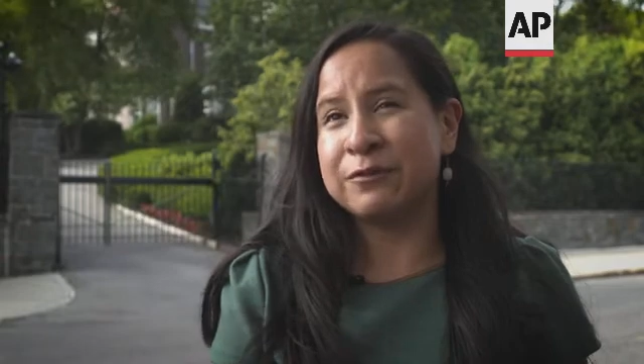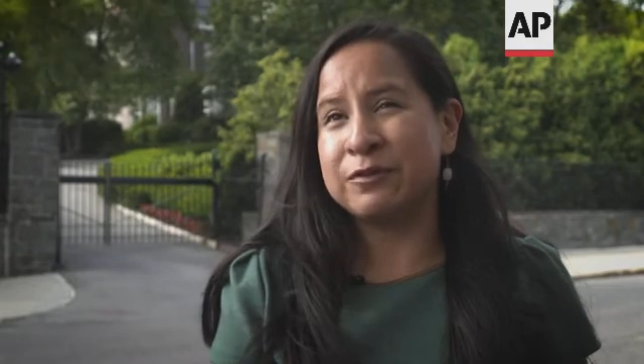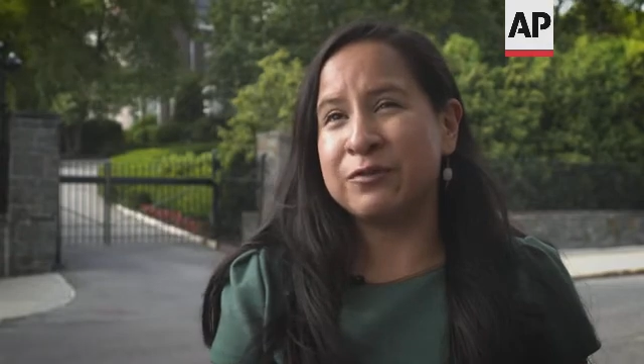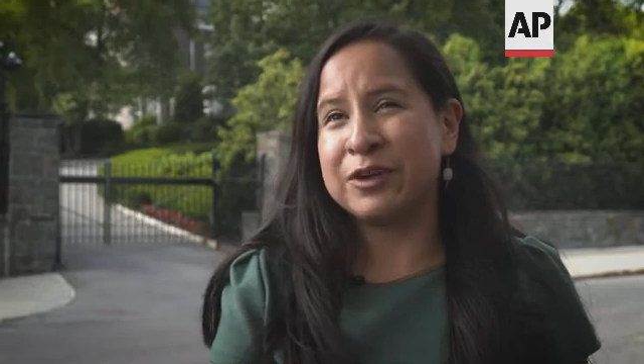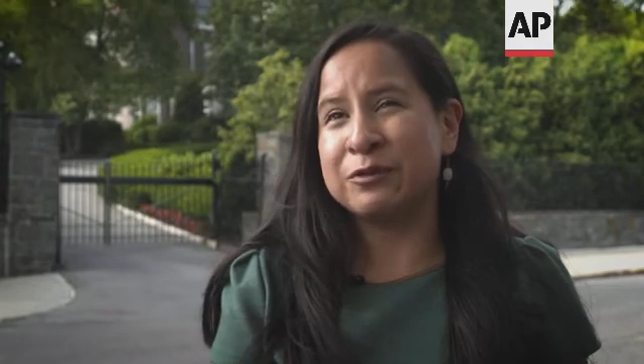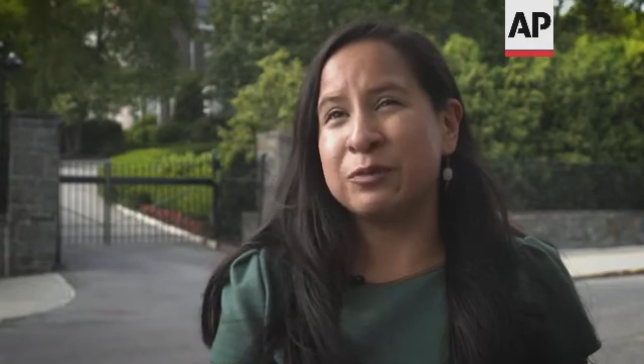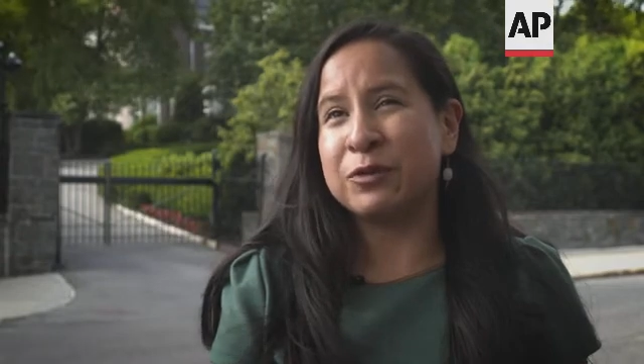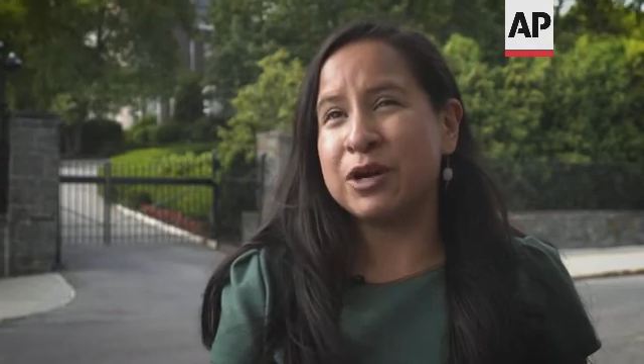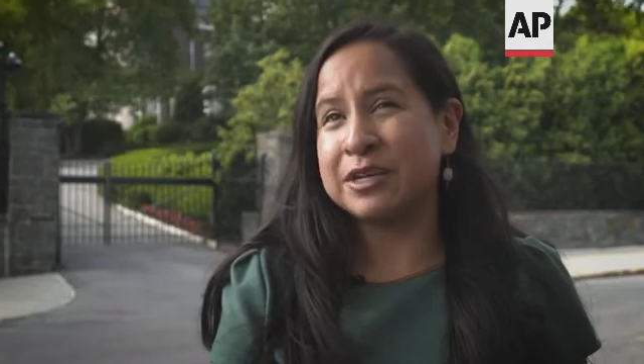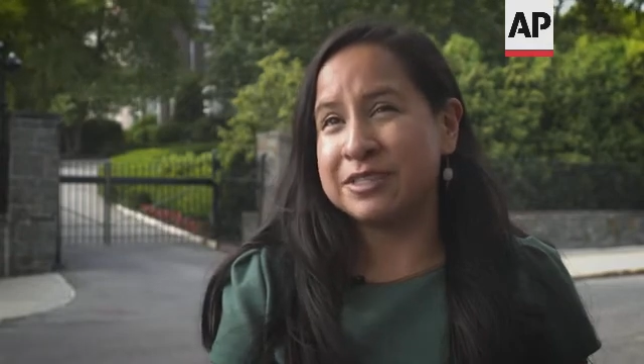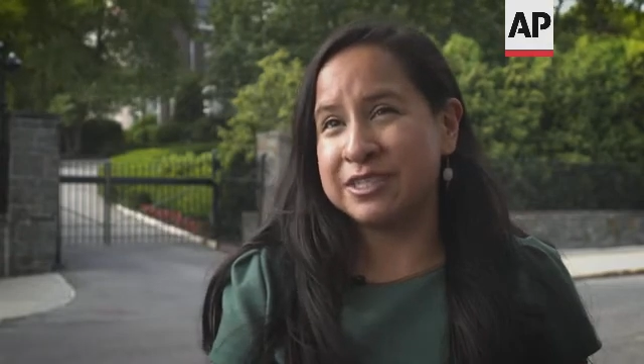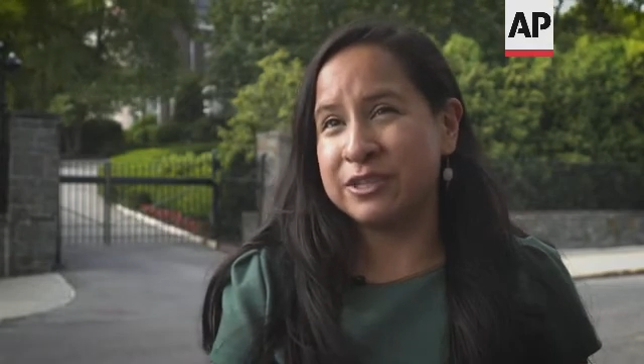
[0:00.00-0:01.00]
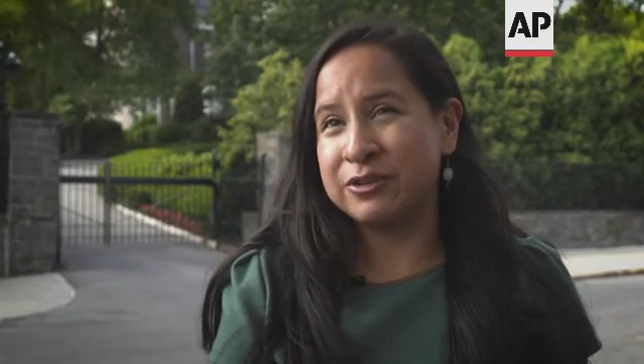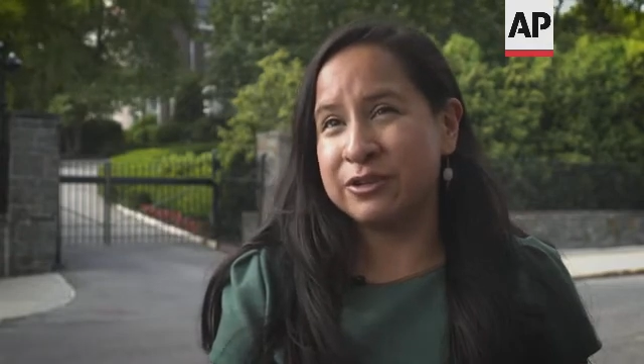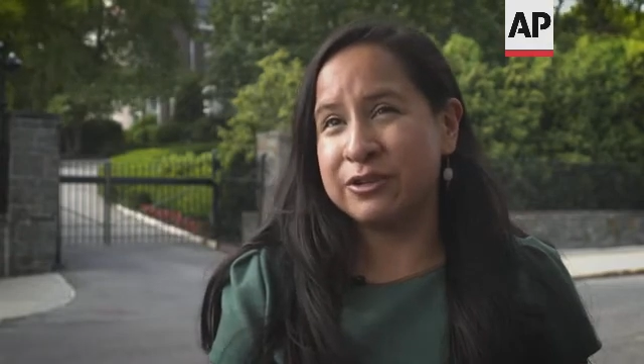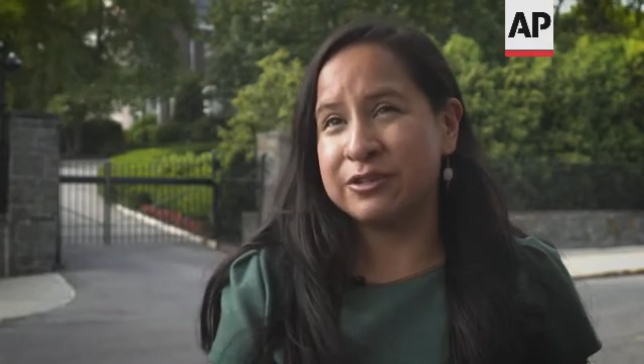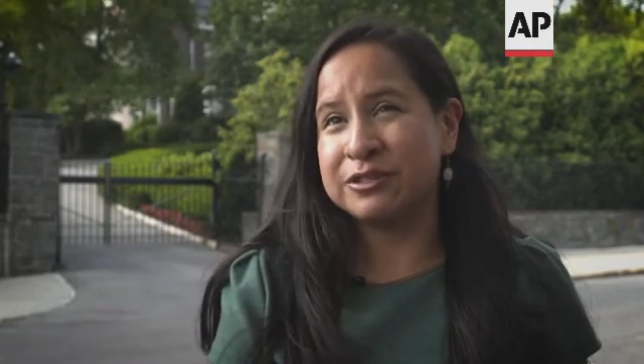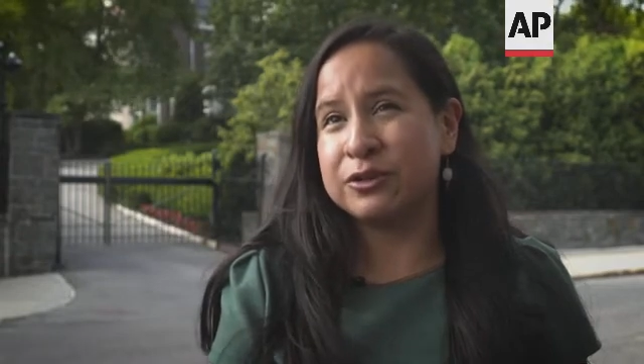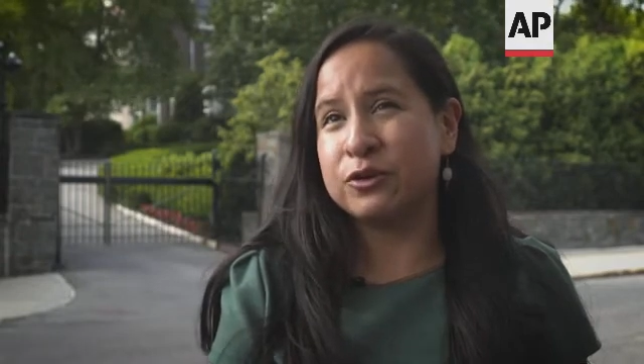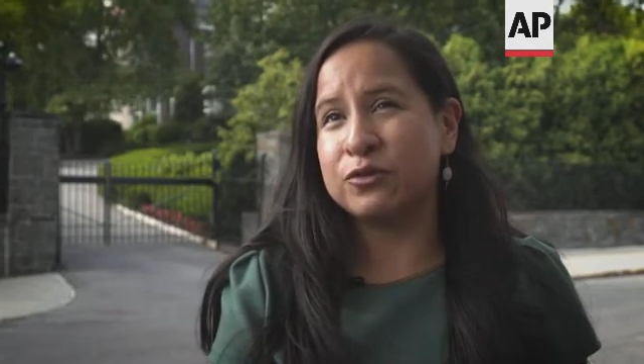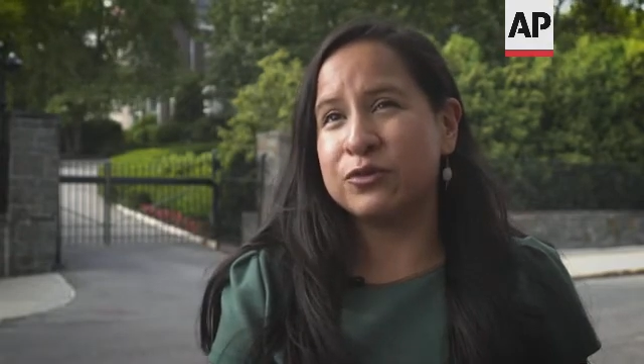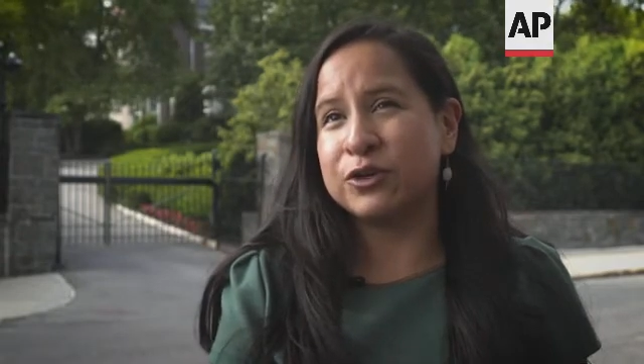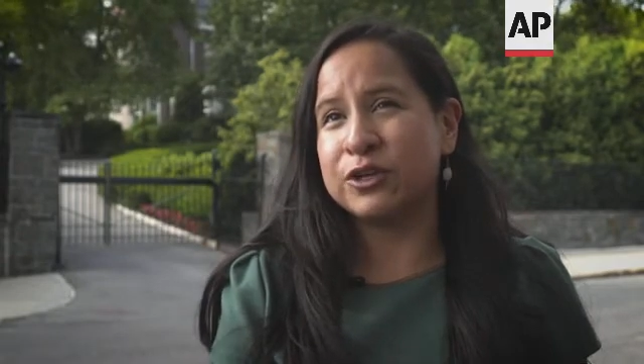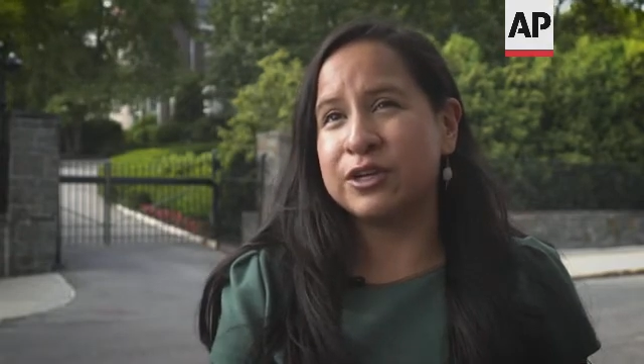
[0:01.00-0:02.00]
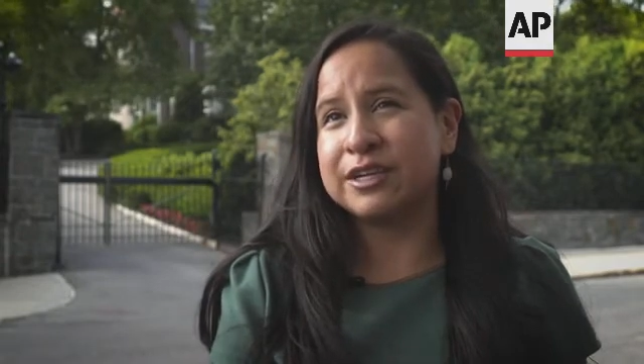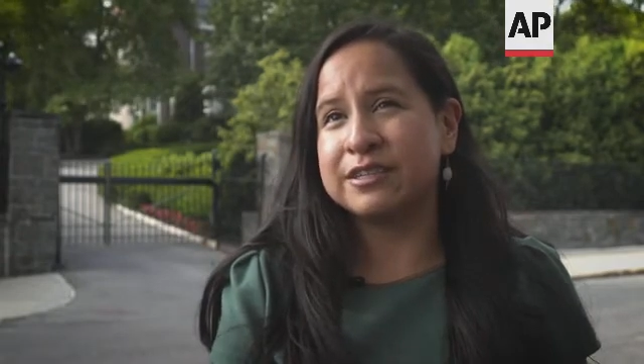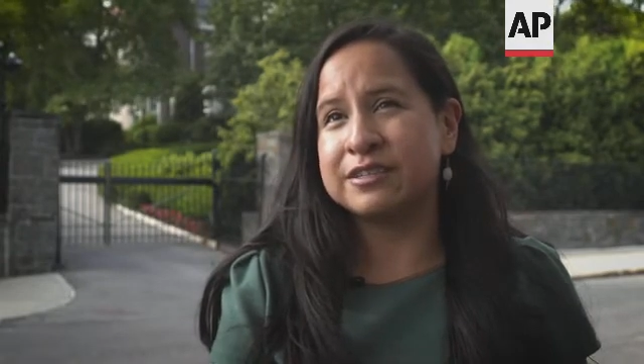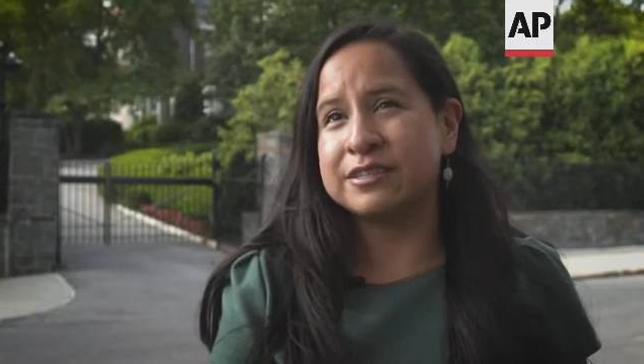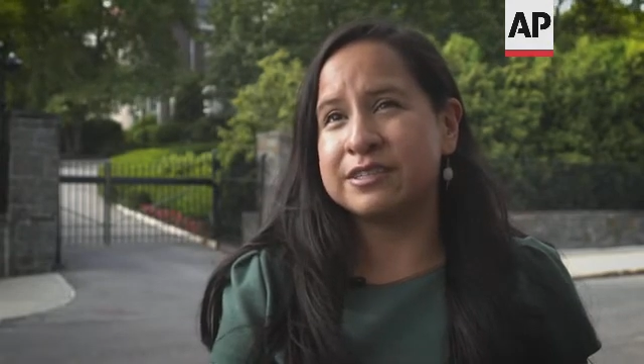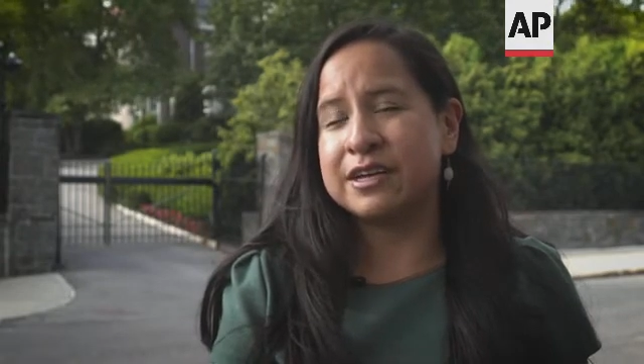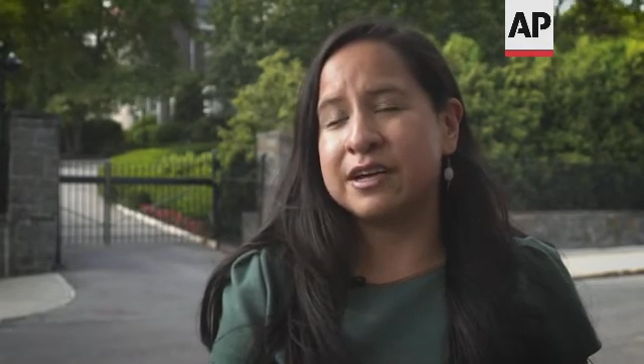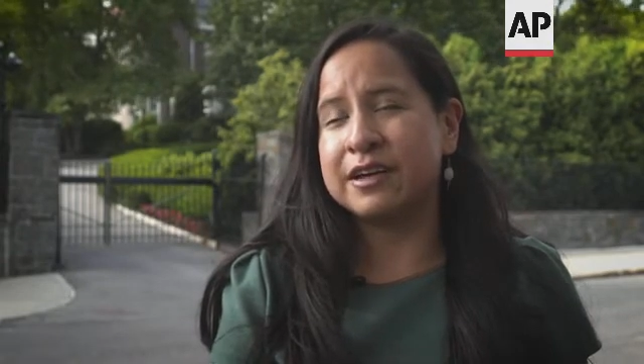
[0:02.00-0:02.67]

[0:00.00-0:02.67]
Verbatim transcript: from federal prosecutors over his